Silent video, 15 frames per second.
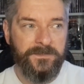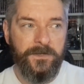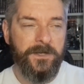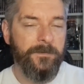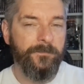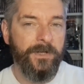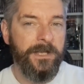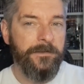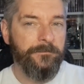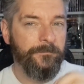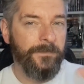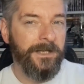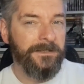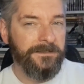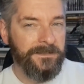So you can play it
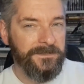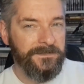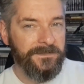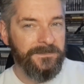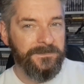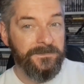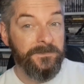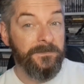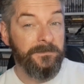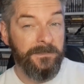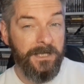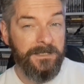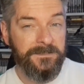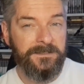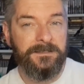from like distance,
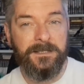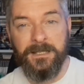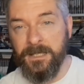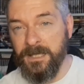as